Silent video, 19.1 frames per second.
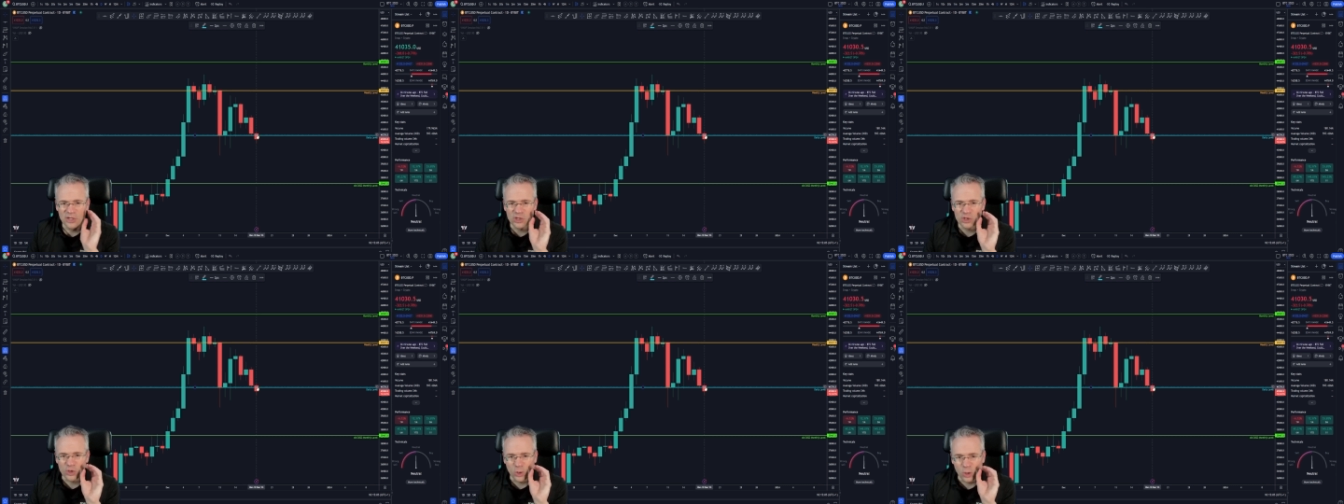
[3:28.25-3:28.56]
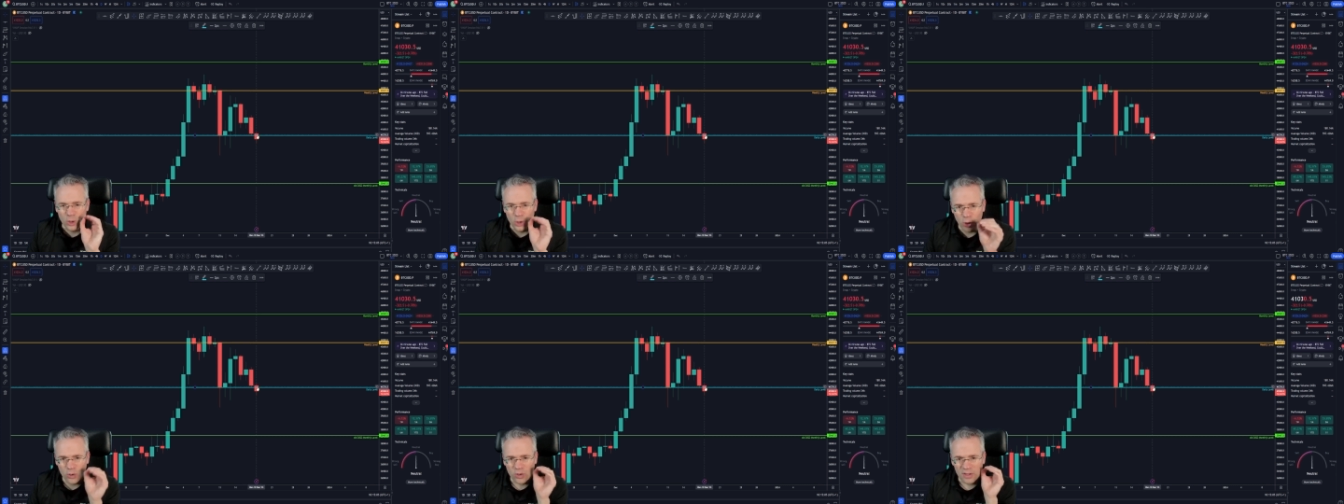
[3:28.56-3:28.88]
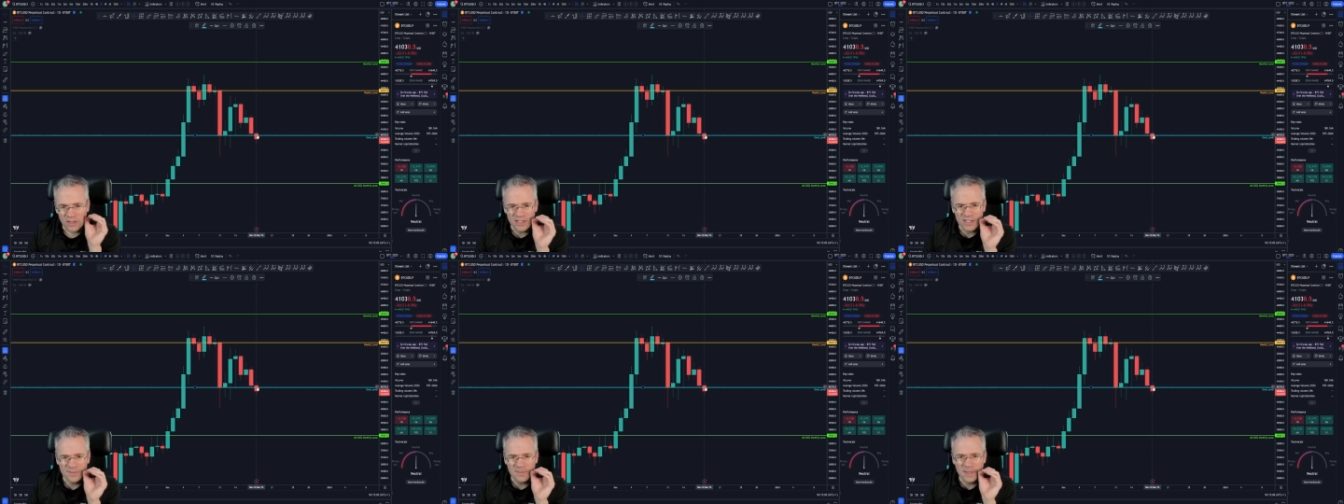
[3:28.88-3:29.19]
So
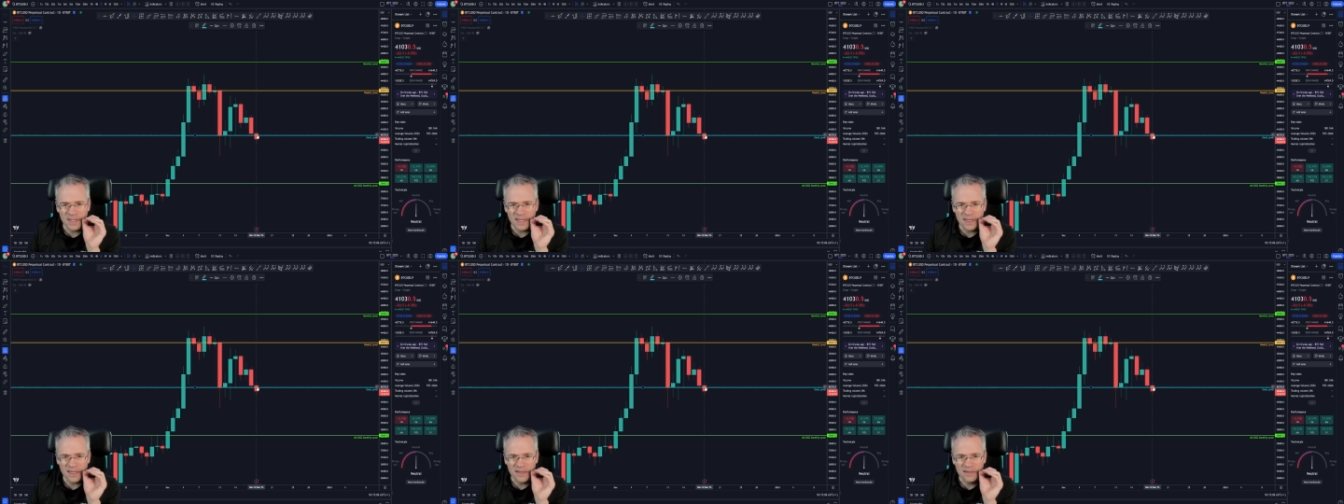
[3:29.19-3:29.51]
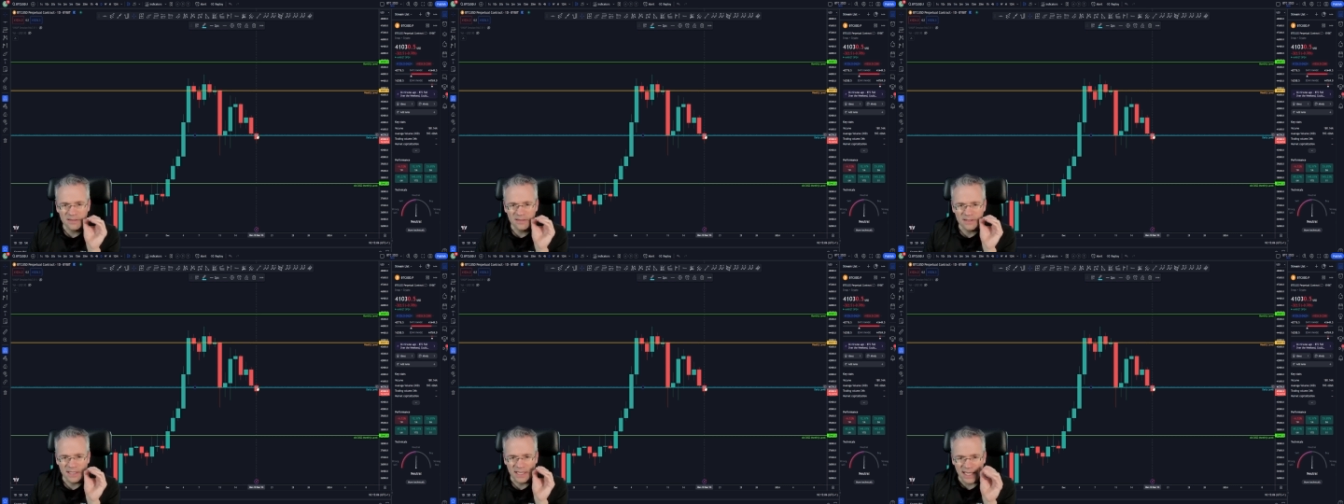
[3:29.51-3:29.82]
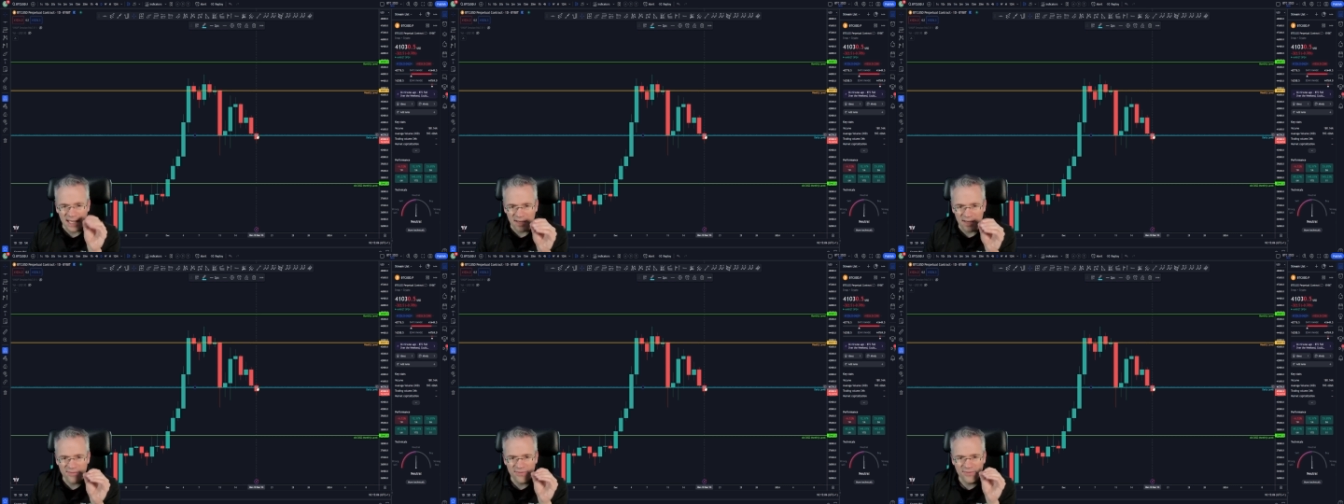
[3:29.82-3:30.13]
locally speaking,
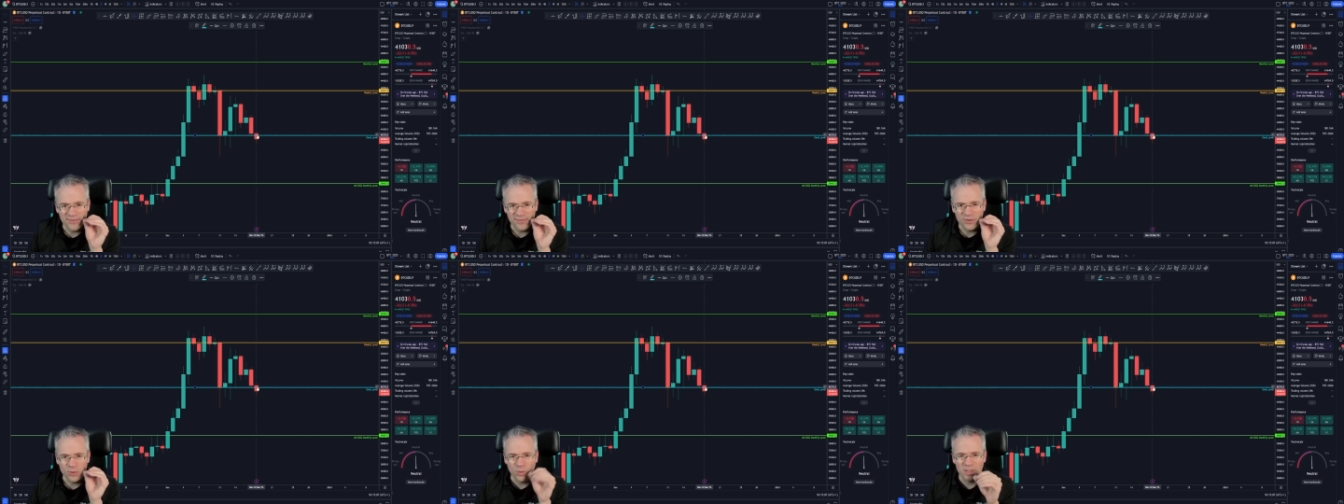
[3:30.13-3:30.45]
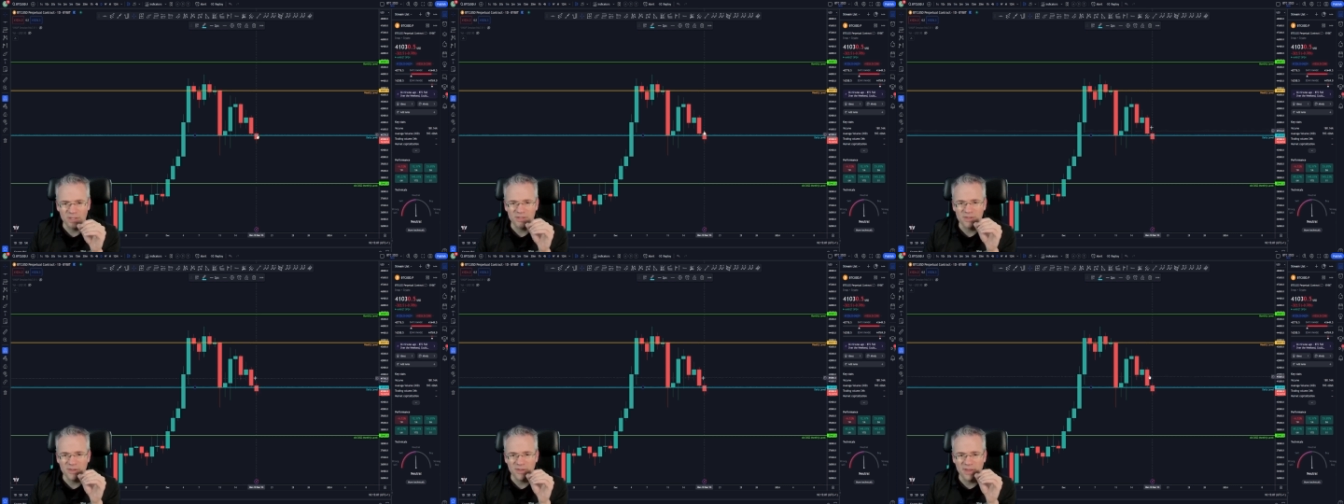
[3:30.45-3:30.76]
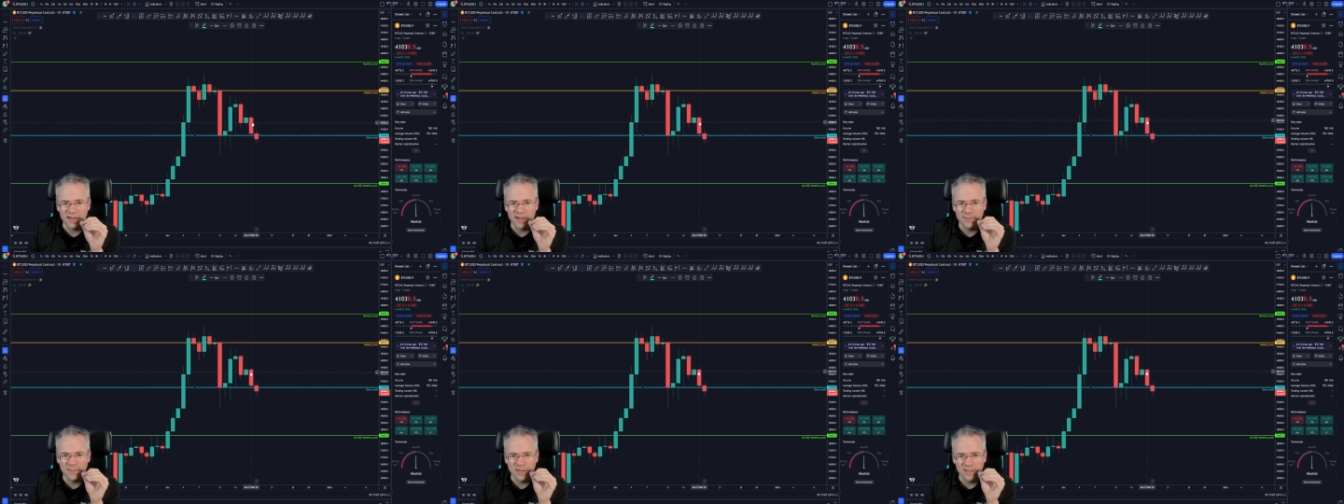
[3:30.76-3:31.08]
if you want to
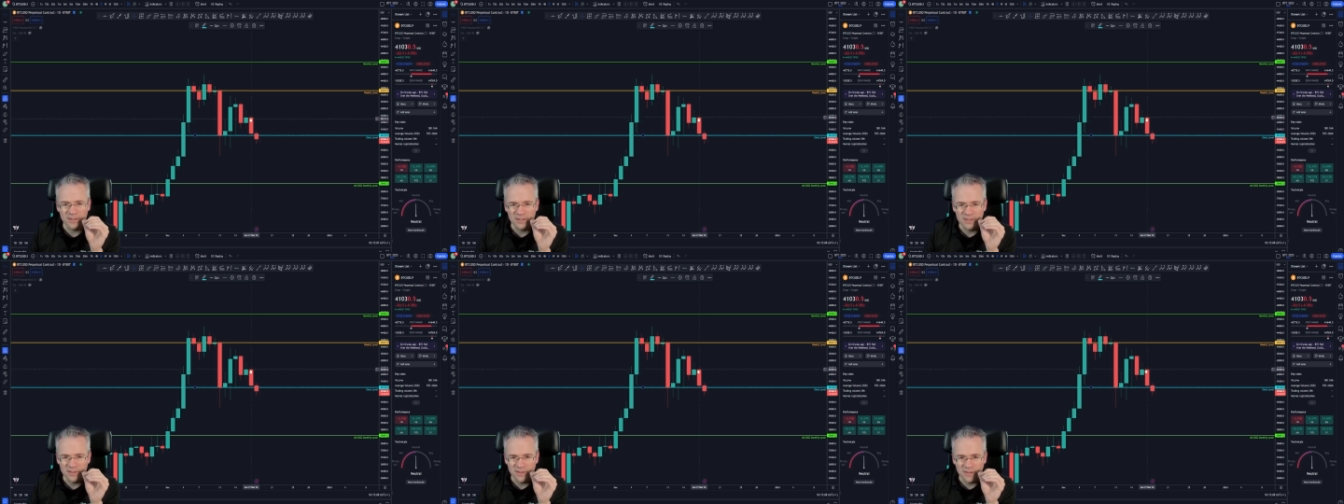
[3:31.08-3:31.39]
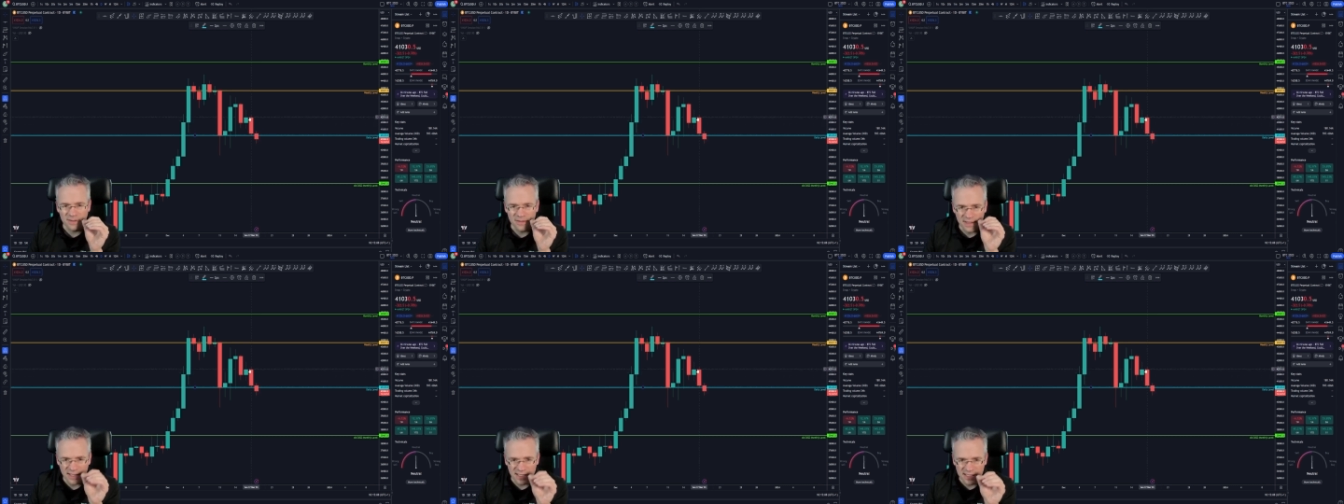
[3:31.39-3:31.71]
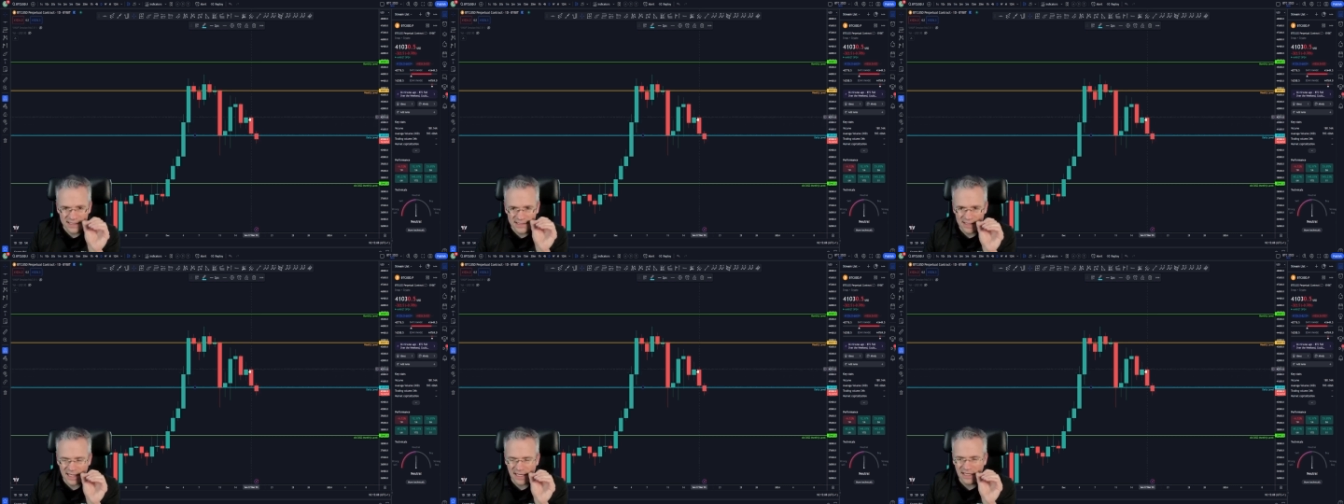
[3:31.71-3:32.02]
think about
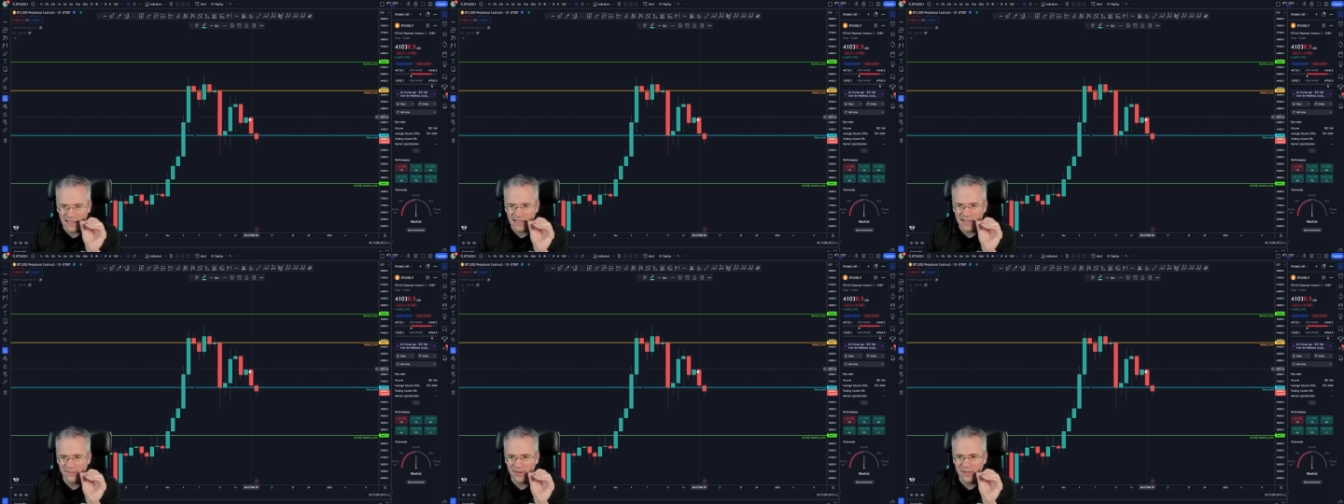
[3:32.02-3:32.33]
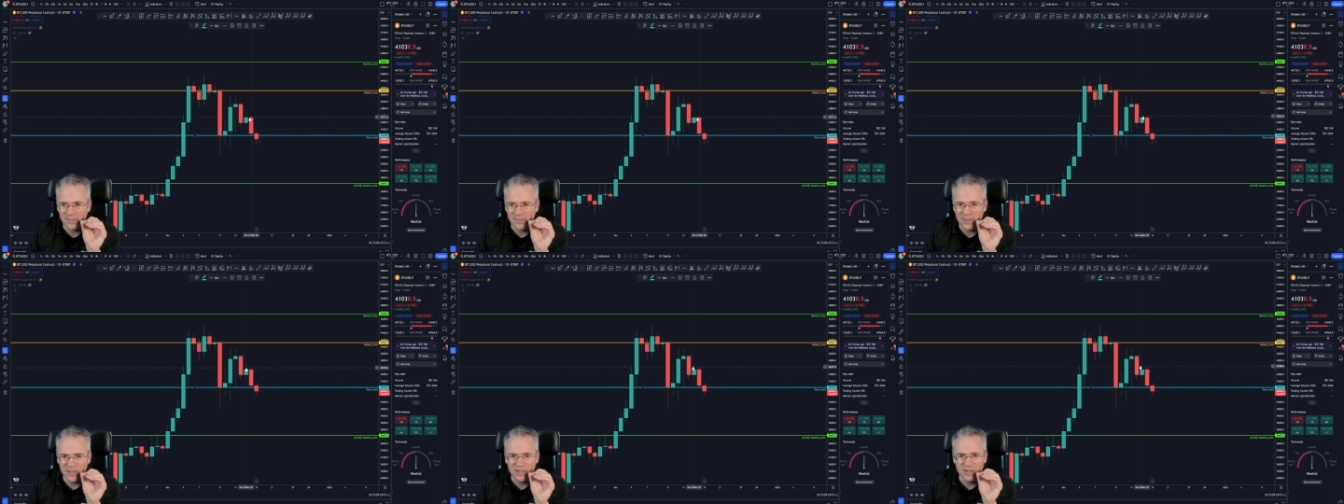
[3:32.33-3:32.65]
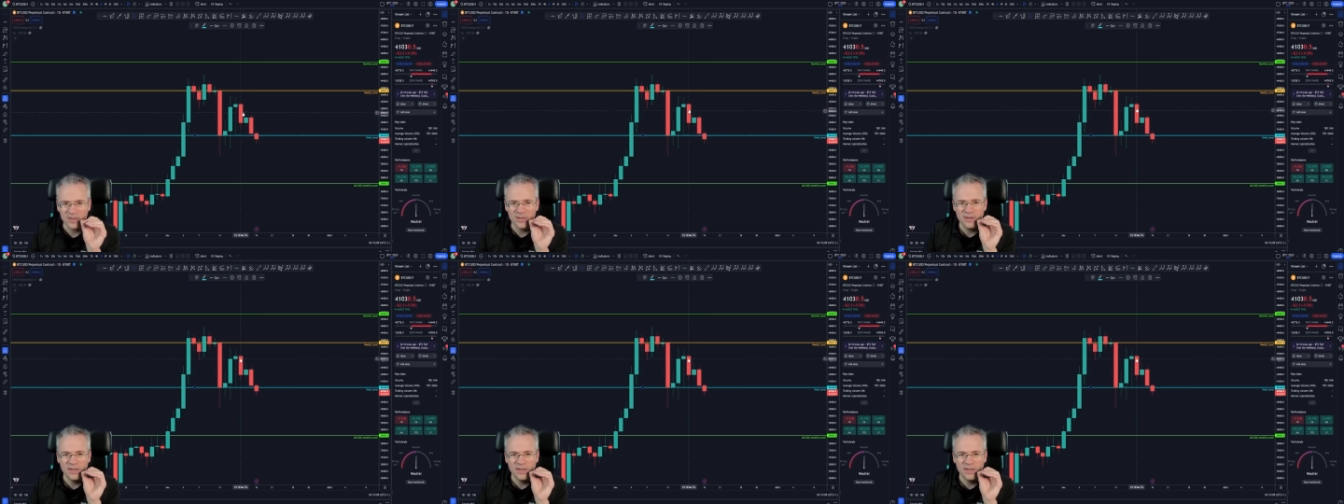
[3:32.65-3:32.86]
this daily level up here,